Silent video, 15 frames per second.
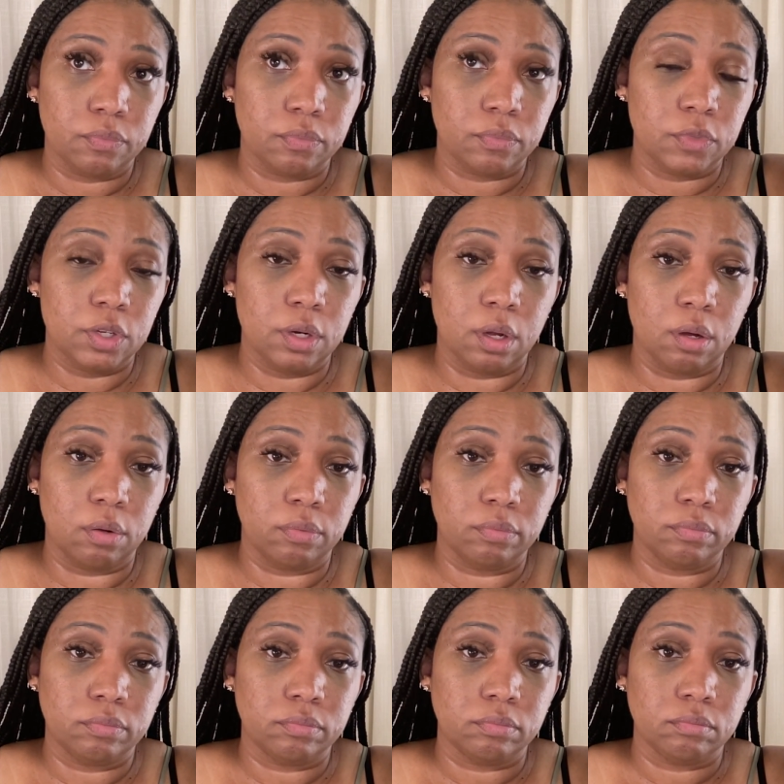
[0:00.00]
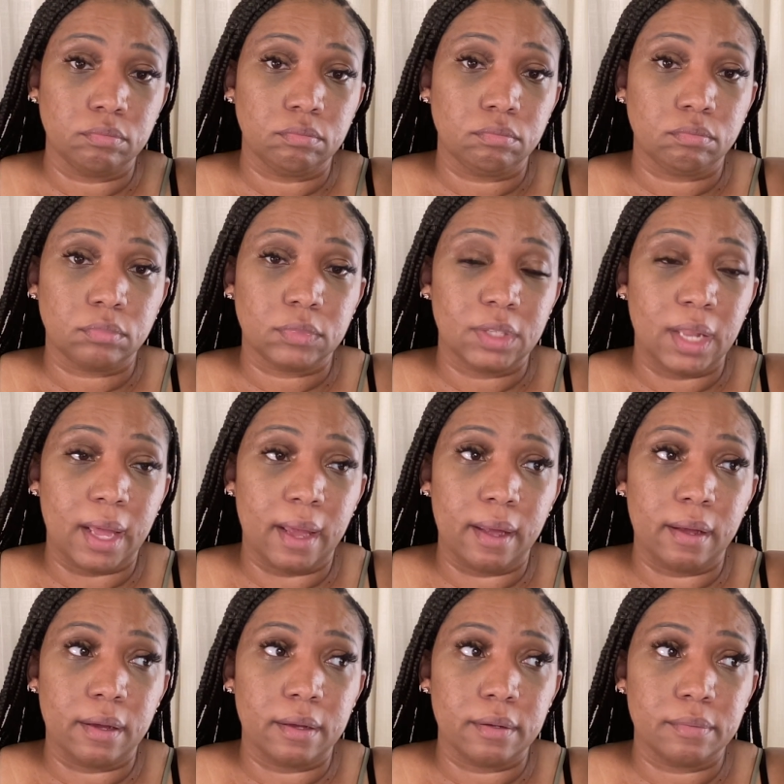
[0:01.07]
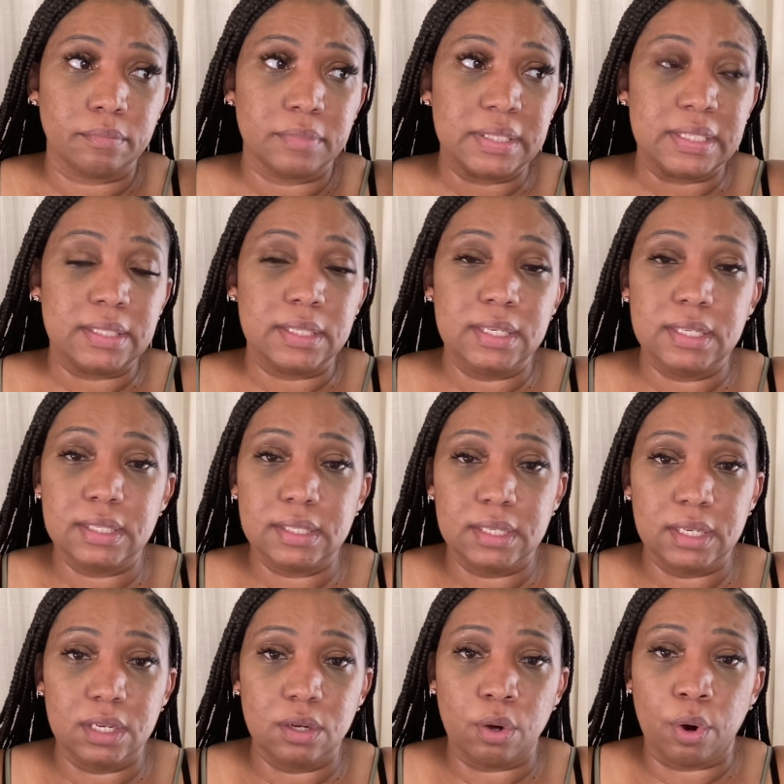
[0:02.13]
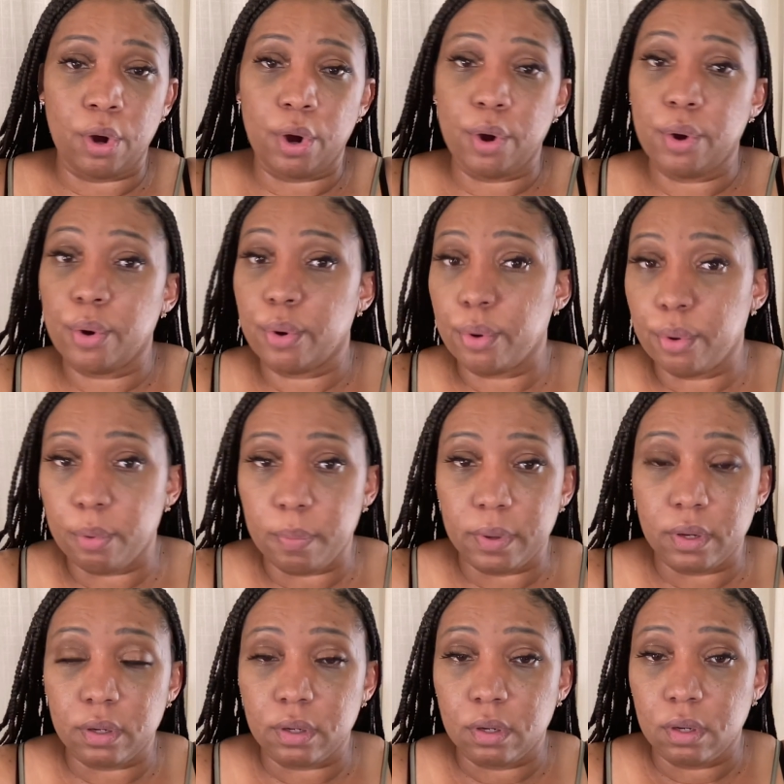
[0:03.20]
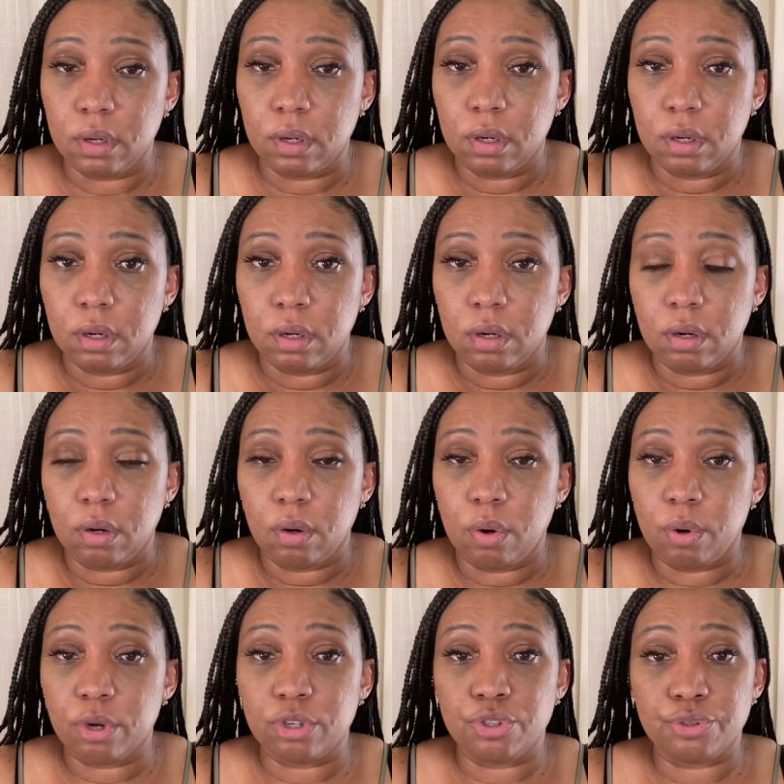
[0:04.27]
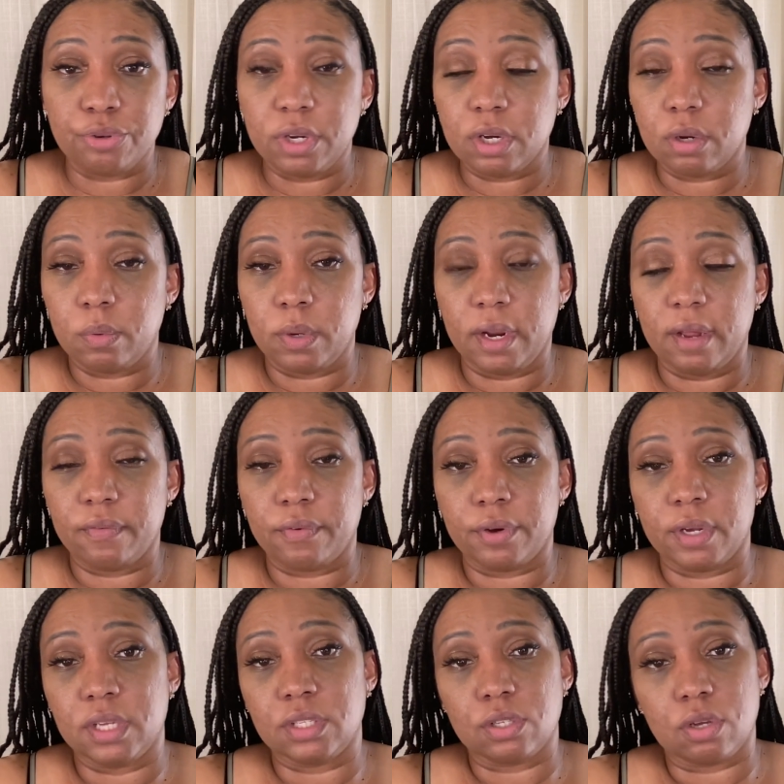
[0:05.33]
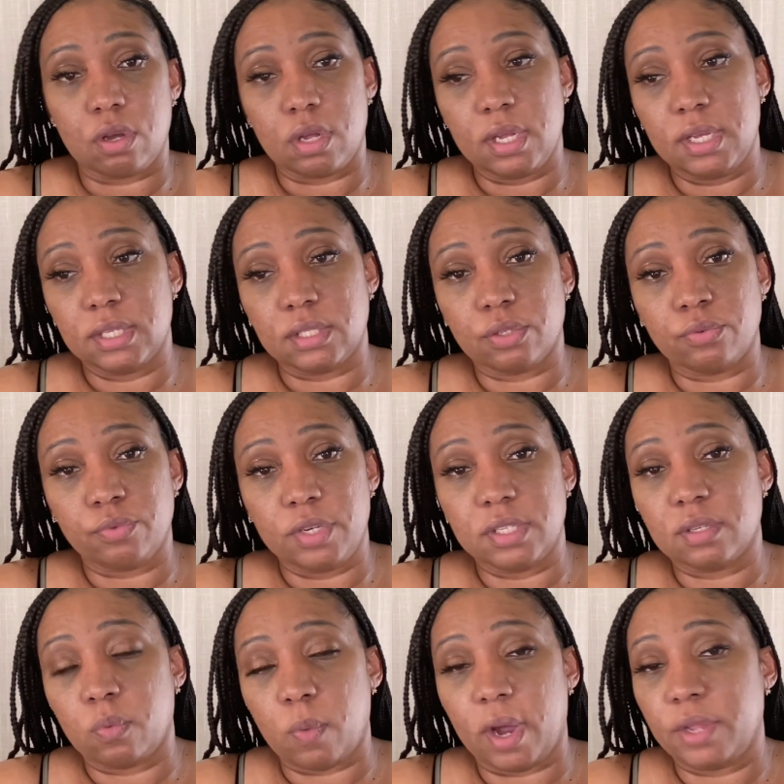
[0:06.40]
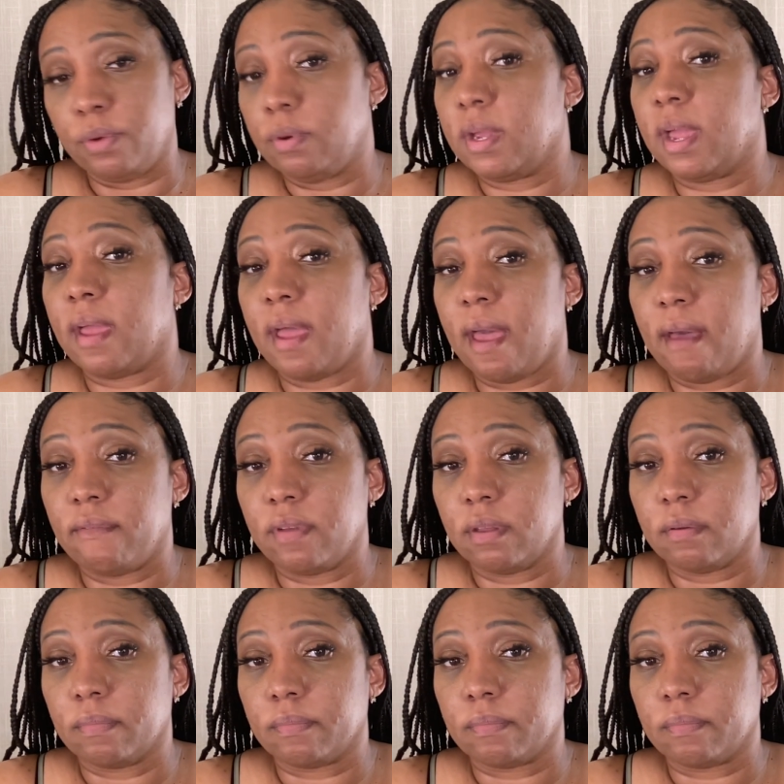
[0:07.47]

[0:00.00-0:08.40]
you know, like seasoning or herb or drink or whatever is the reason why you can't have it.